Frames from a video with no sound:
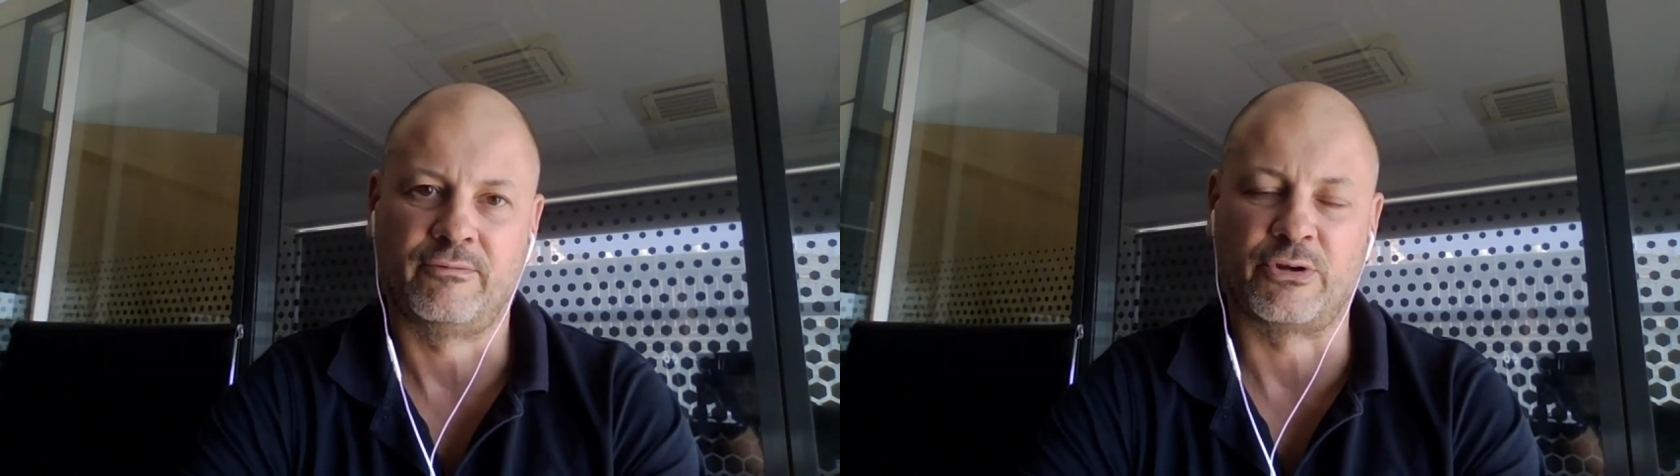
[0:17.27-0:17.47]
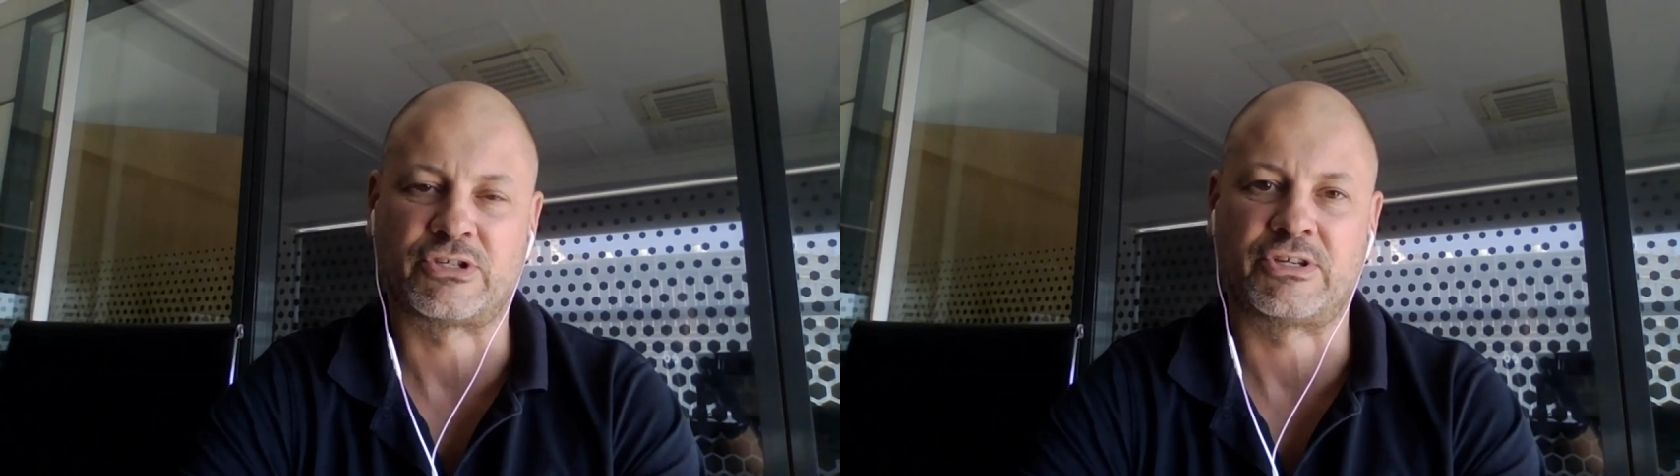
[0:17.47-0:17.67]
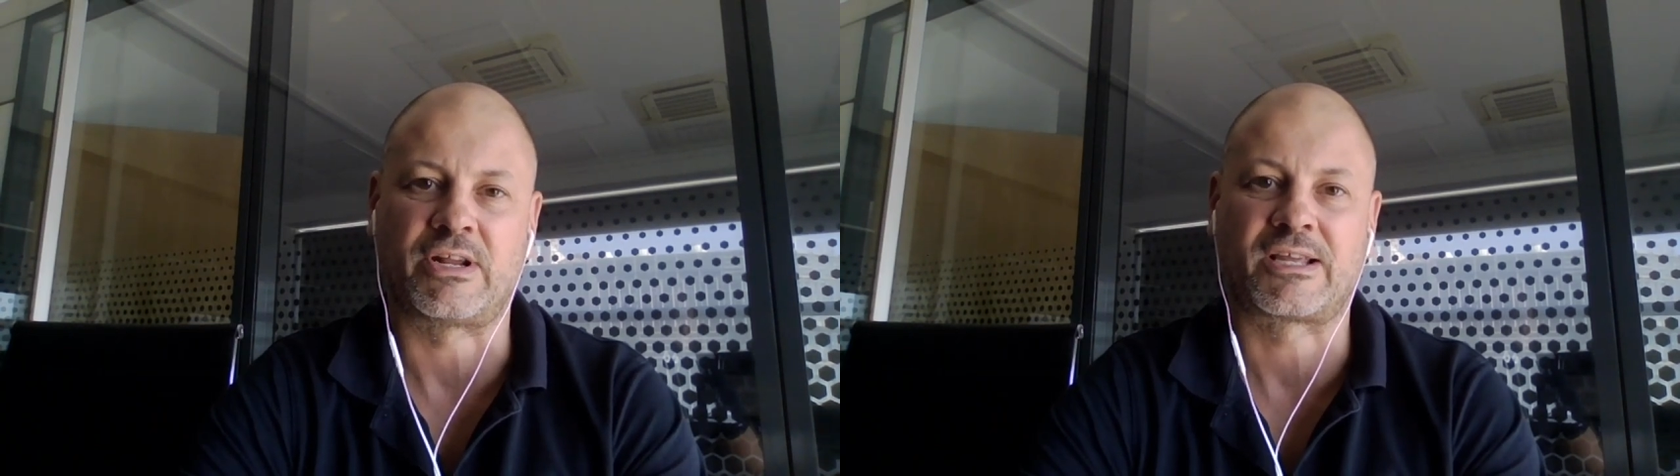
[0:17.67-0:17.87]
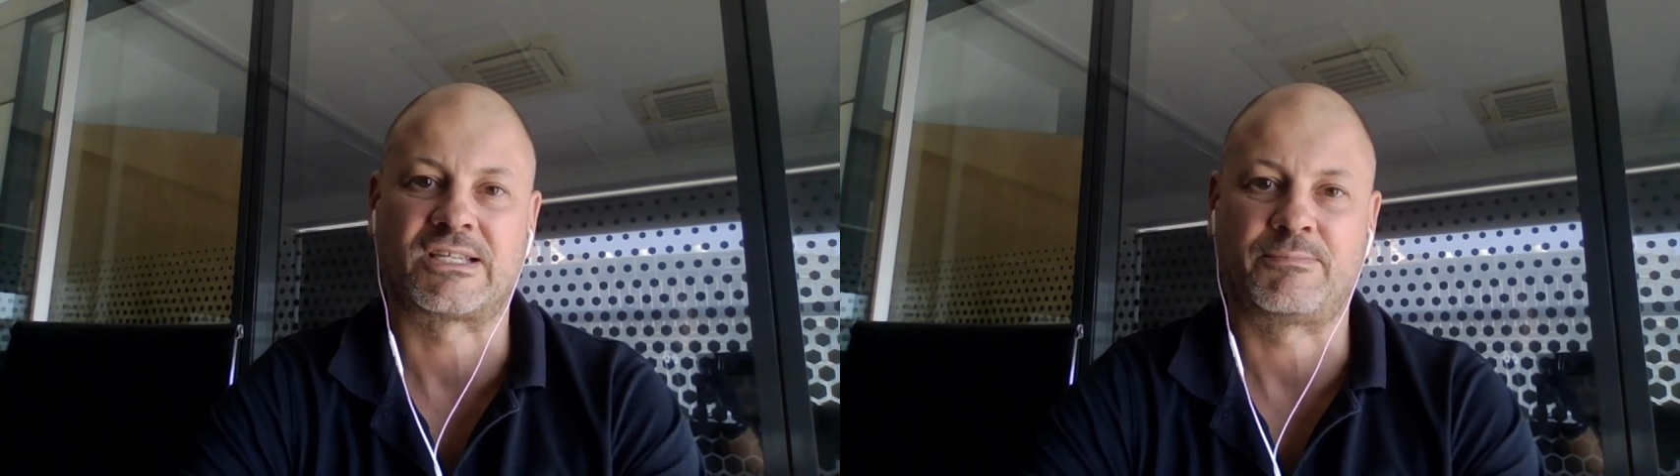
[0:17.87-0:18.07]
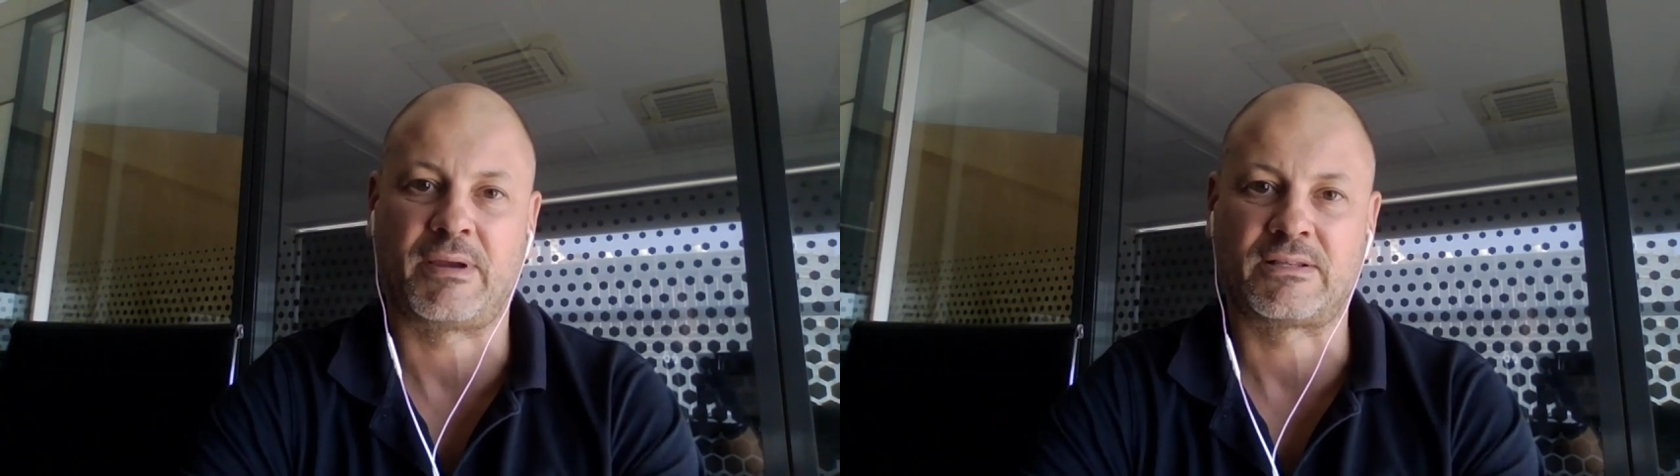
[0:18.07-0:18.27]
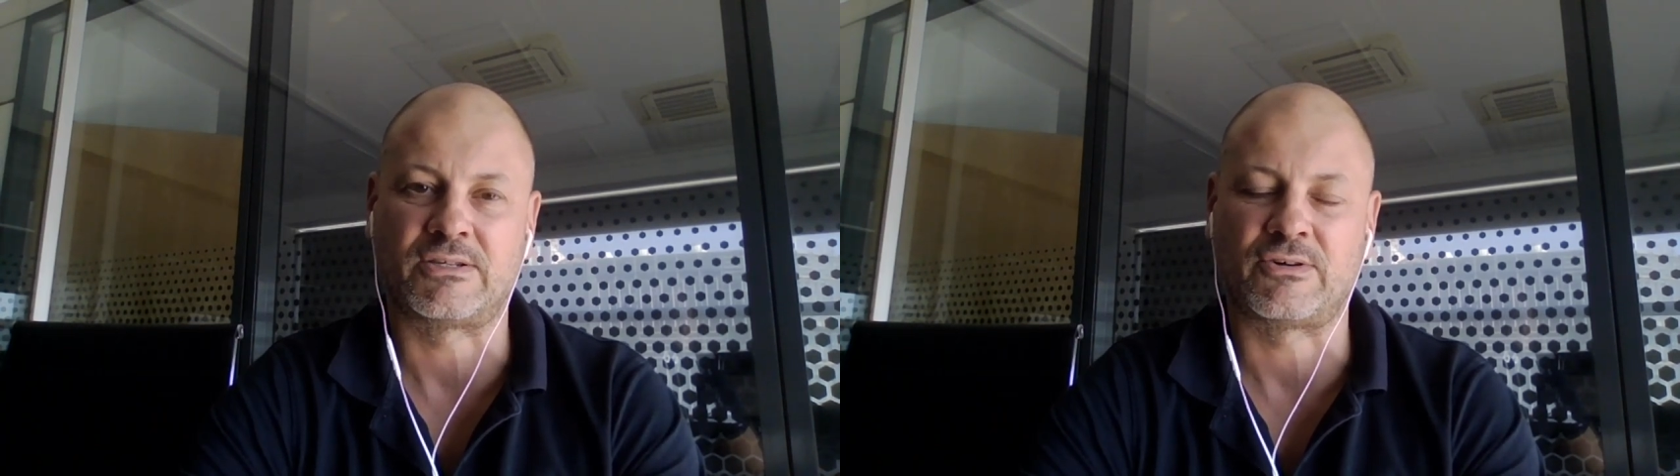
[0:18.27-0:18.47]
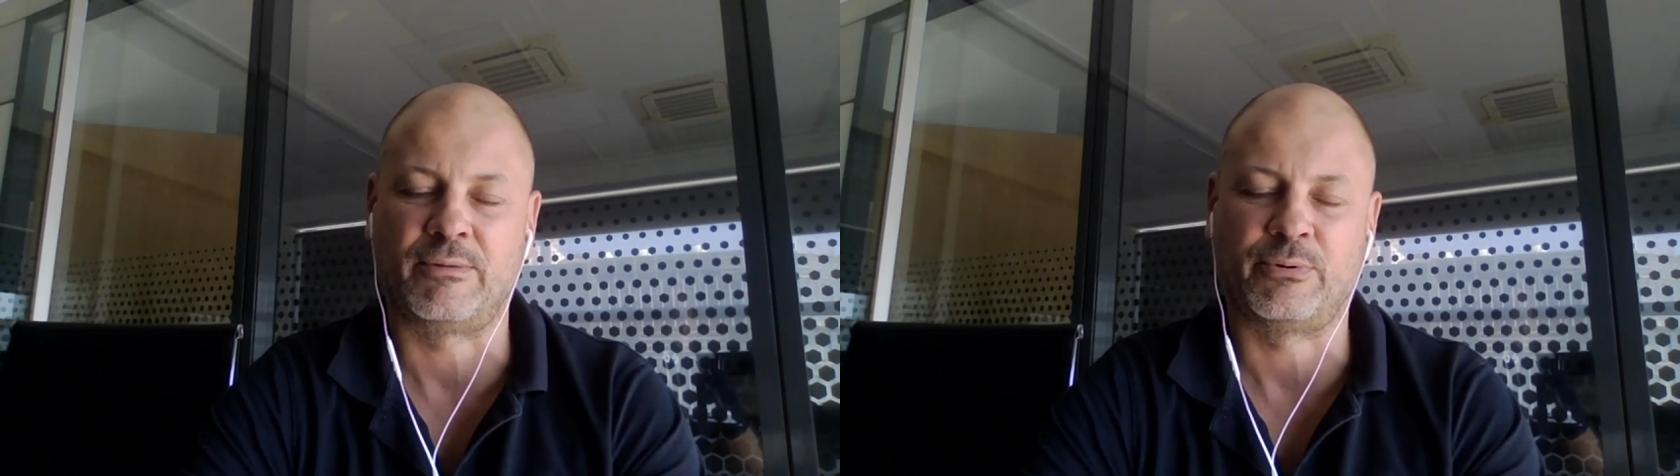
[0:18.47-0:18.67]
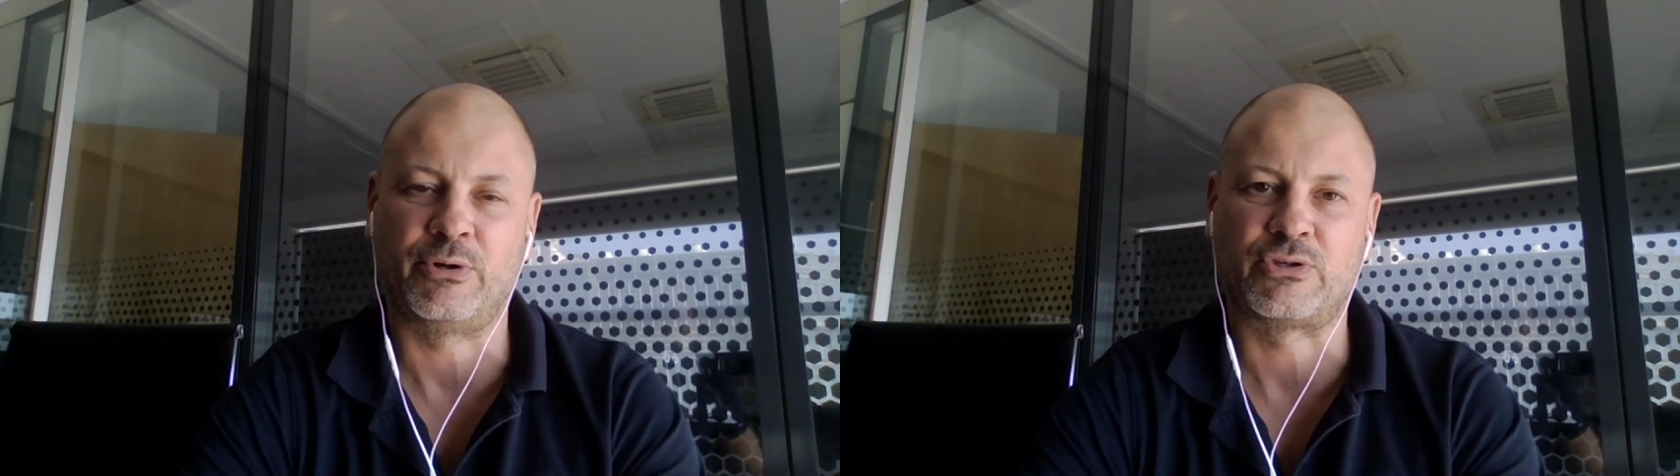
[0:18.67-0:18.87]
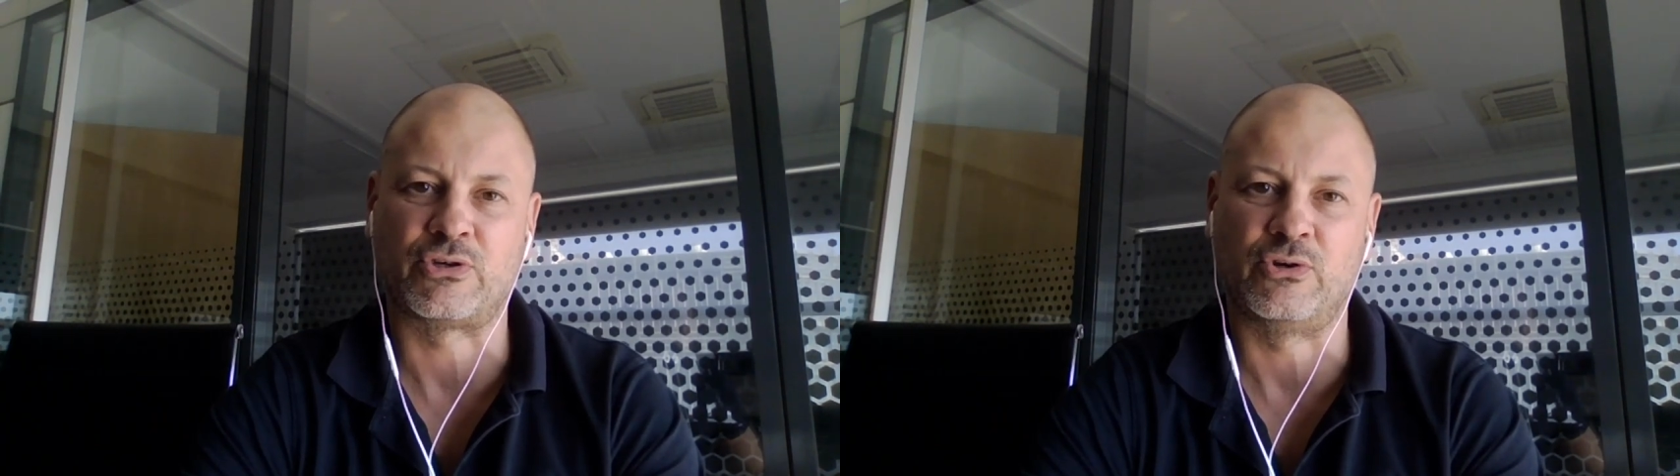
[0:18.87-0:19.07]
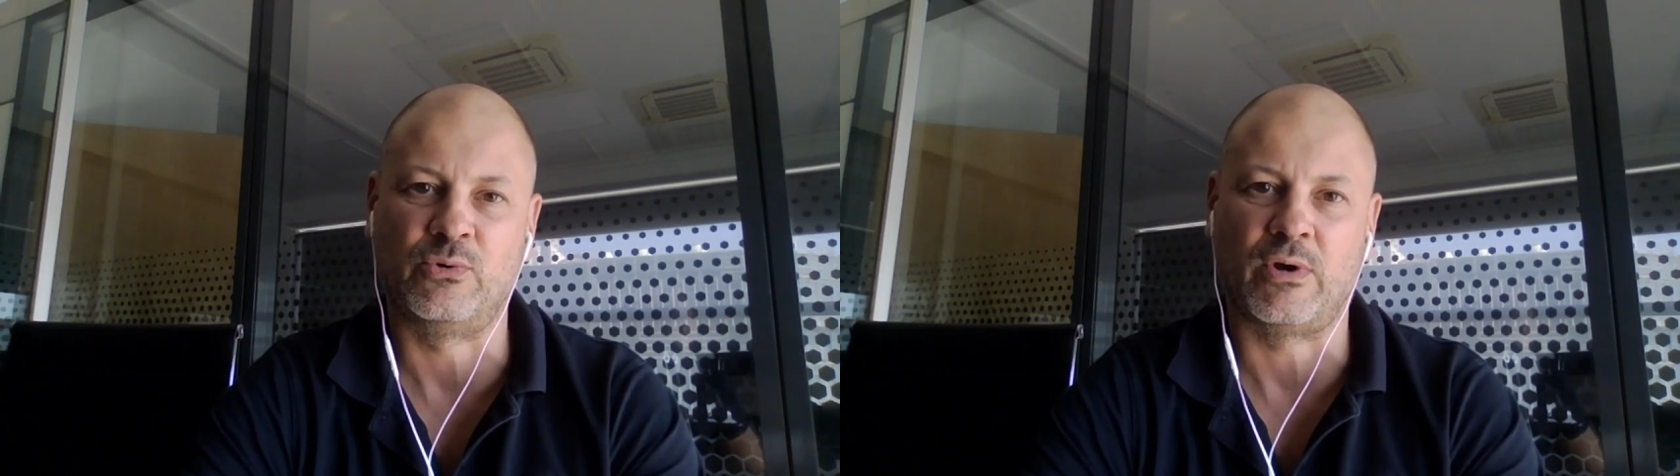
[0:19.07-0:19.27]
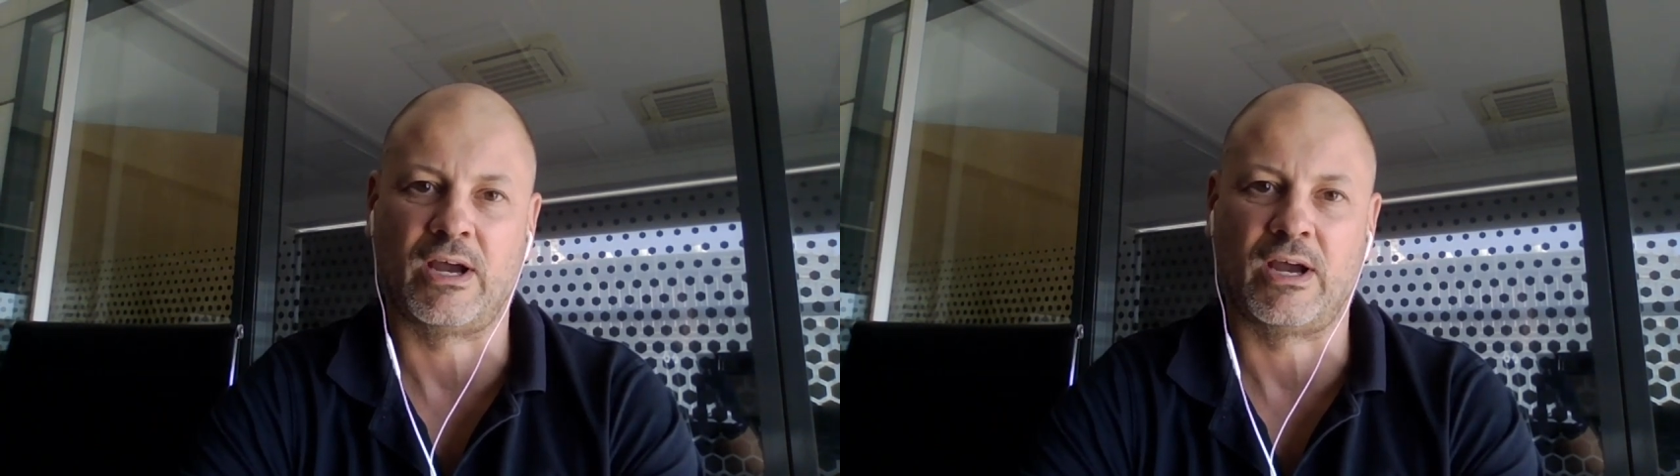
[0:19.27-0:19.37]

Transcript: versus an expected 0.2.